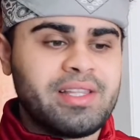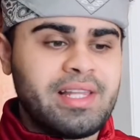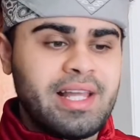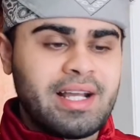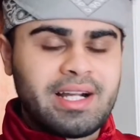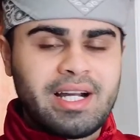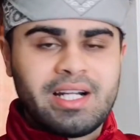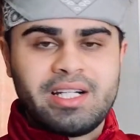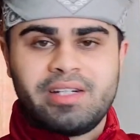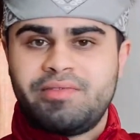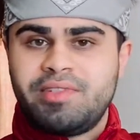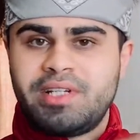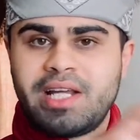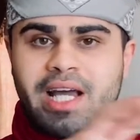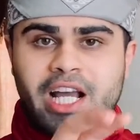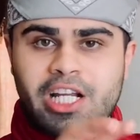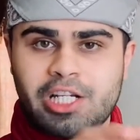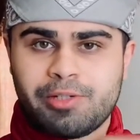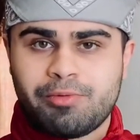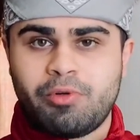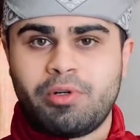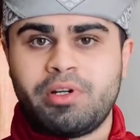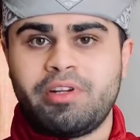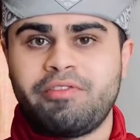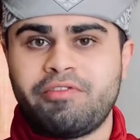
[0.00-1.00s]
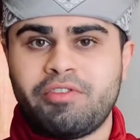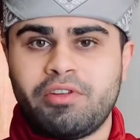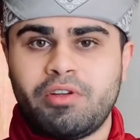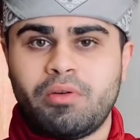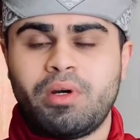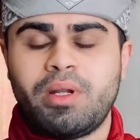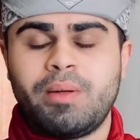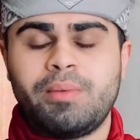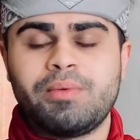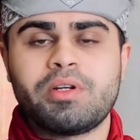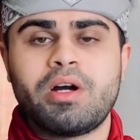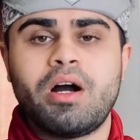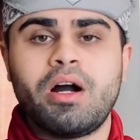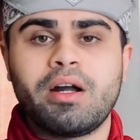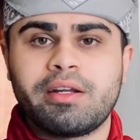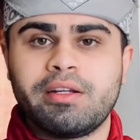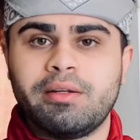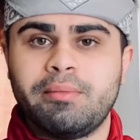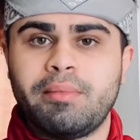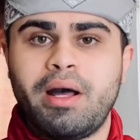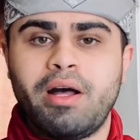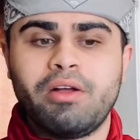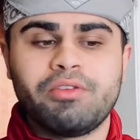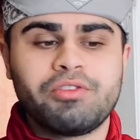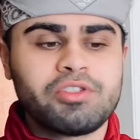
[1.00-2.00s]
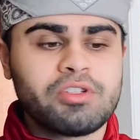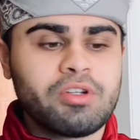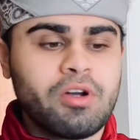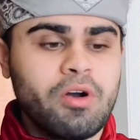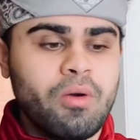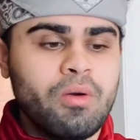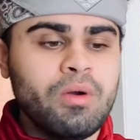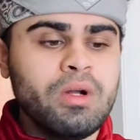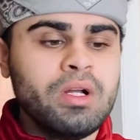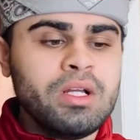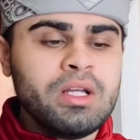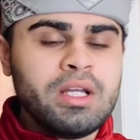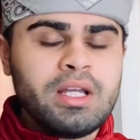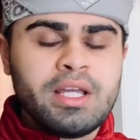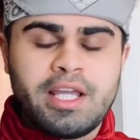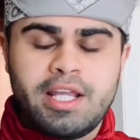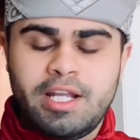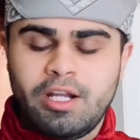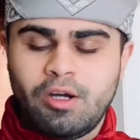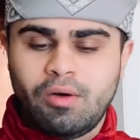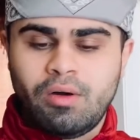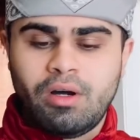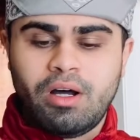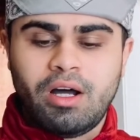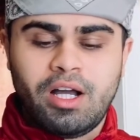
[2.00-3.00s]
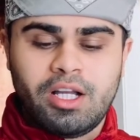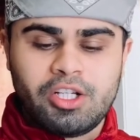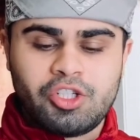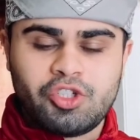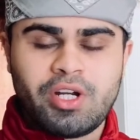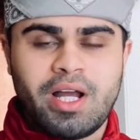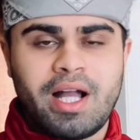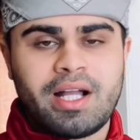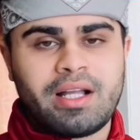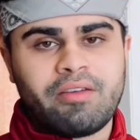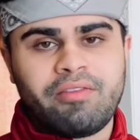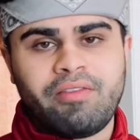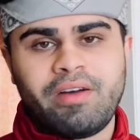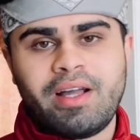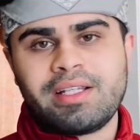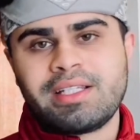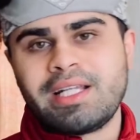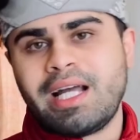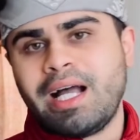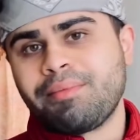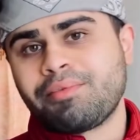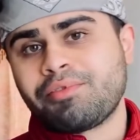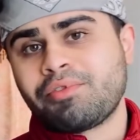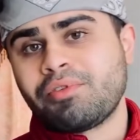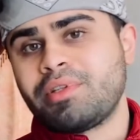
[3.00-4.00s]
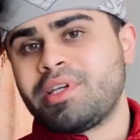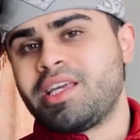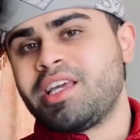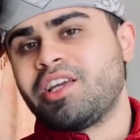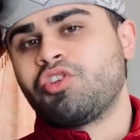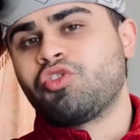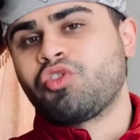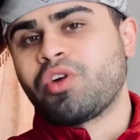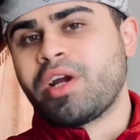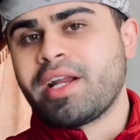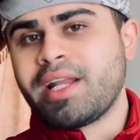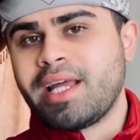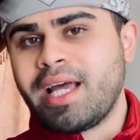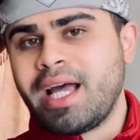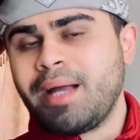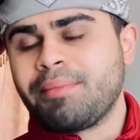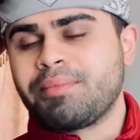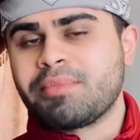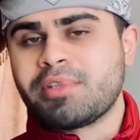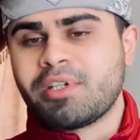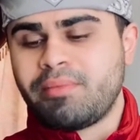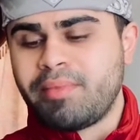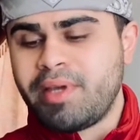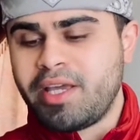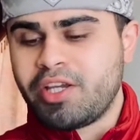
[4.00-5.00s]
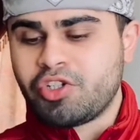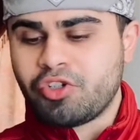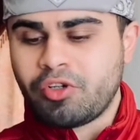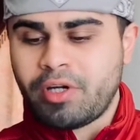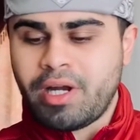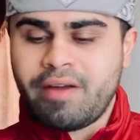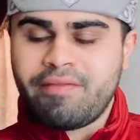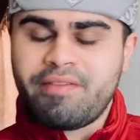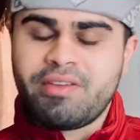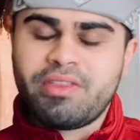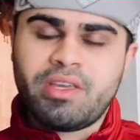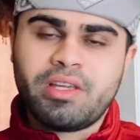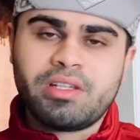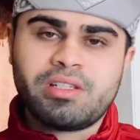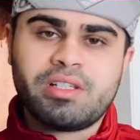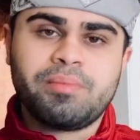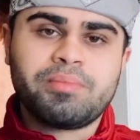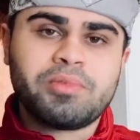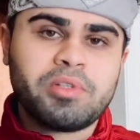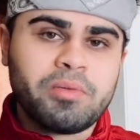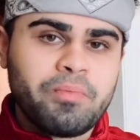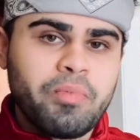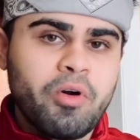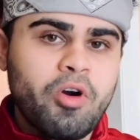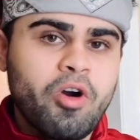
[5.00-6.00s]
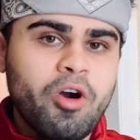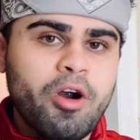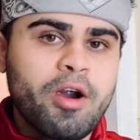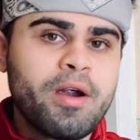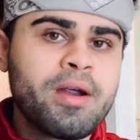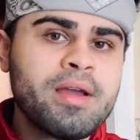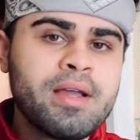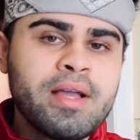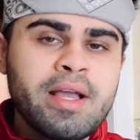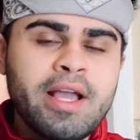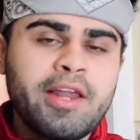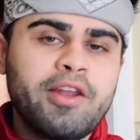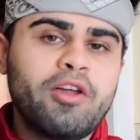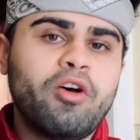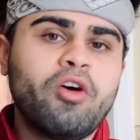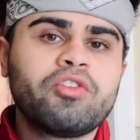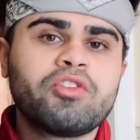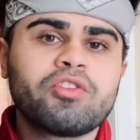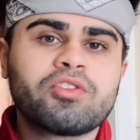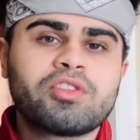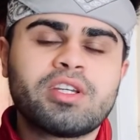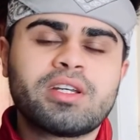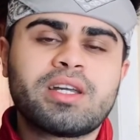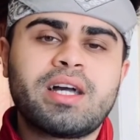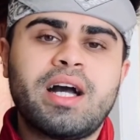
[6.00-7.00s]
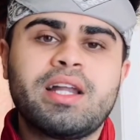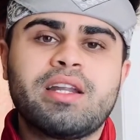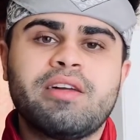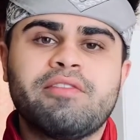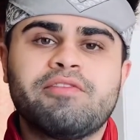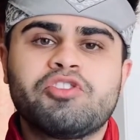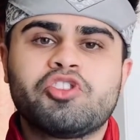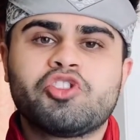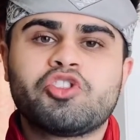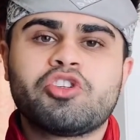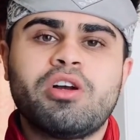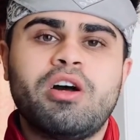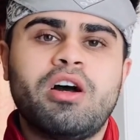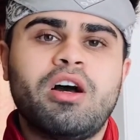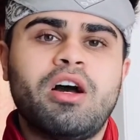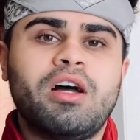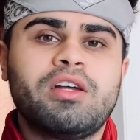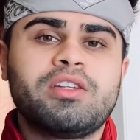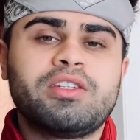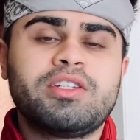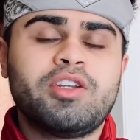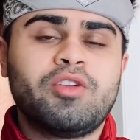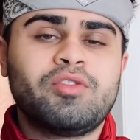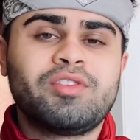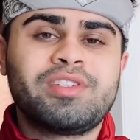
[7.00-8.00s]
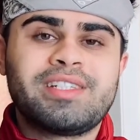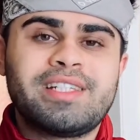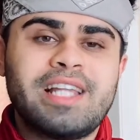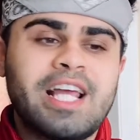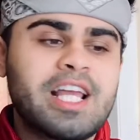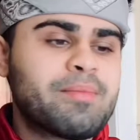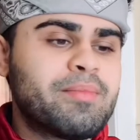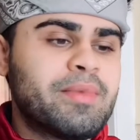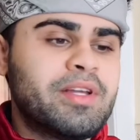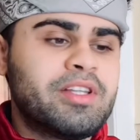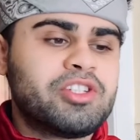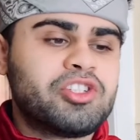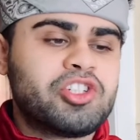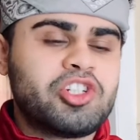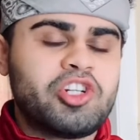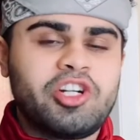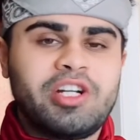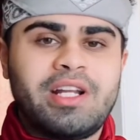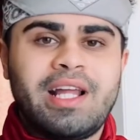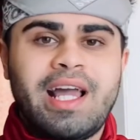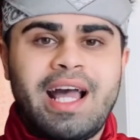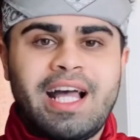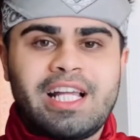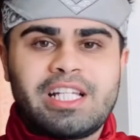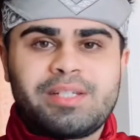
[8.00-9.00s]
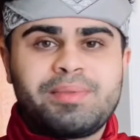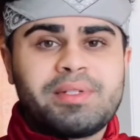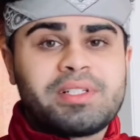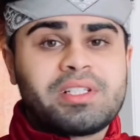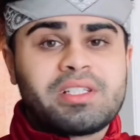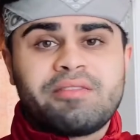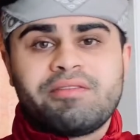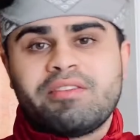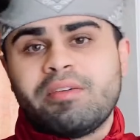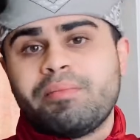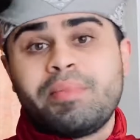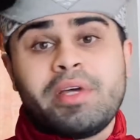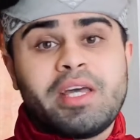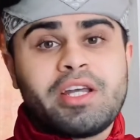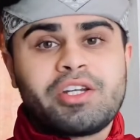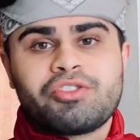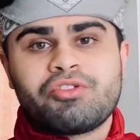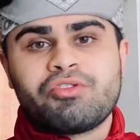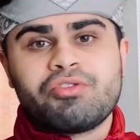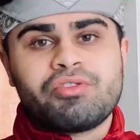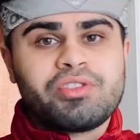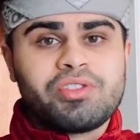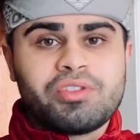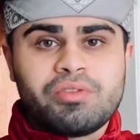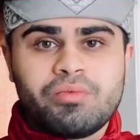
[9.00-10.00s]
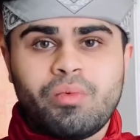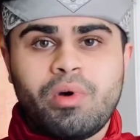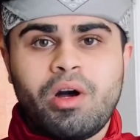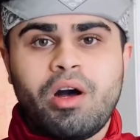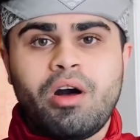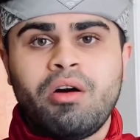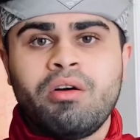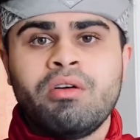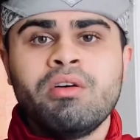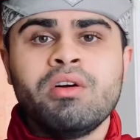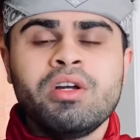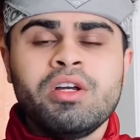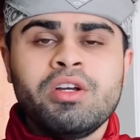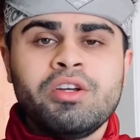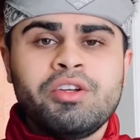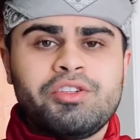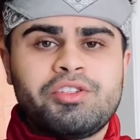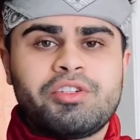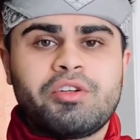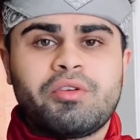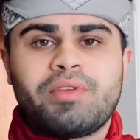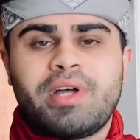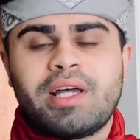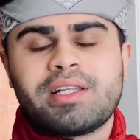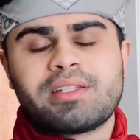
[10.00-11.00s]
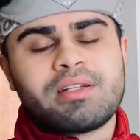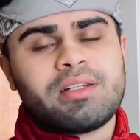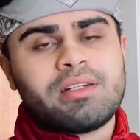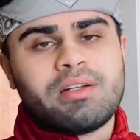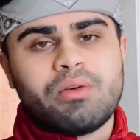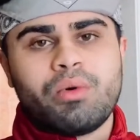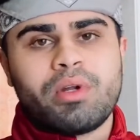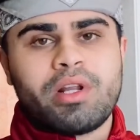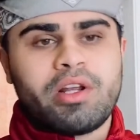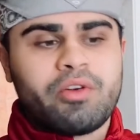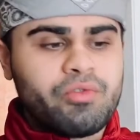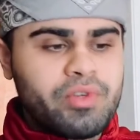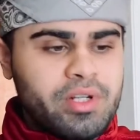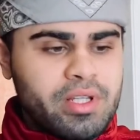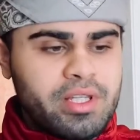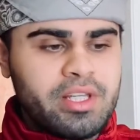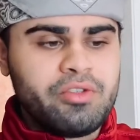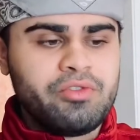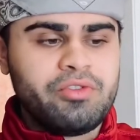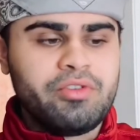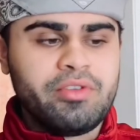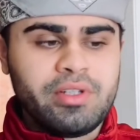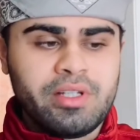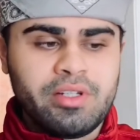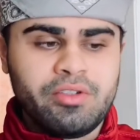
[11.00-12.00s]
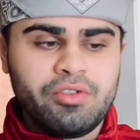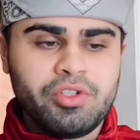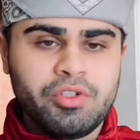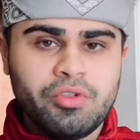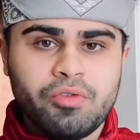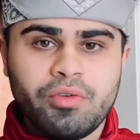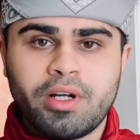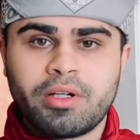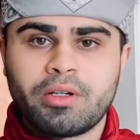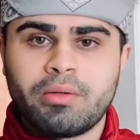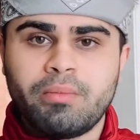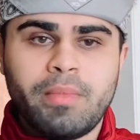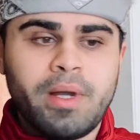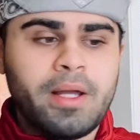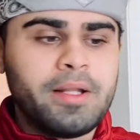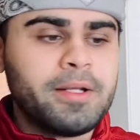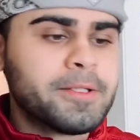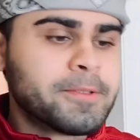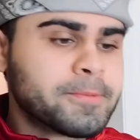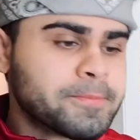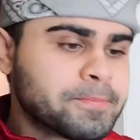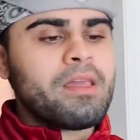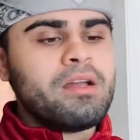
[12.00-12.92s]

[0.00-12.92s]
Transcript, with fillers: That kind of dashboard, if you know what I'm talking about. So, you know, uh, Trackify is absolutely a great app to make sure everything's up to par and also to kind of, uh, you know, segment certain aspects of the pixels as well. So that's kind of what I really, really do recommend.